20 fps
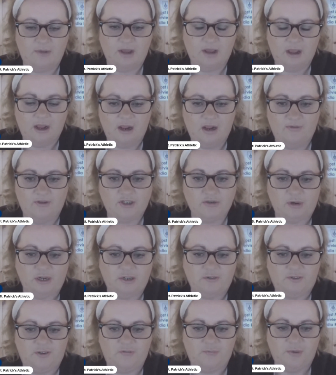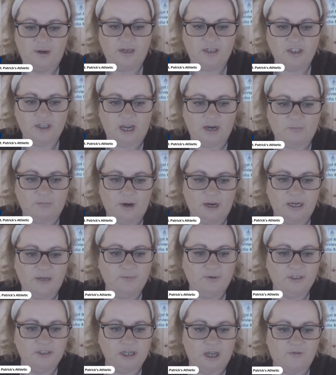In the 25th minute, Jack Brady
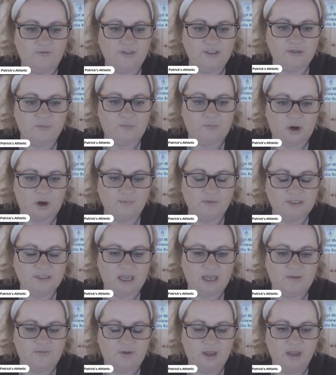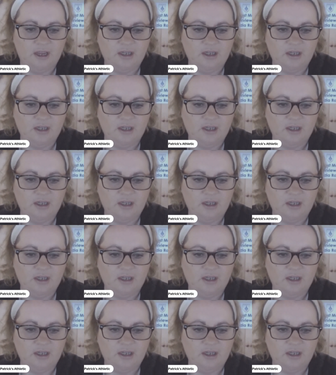pulled off a superb save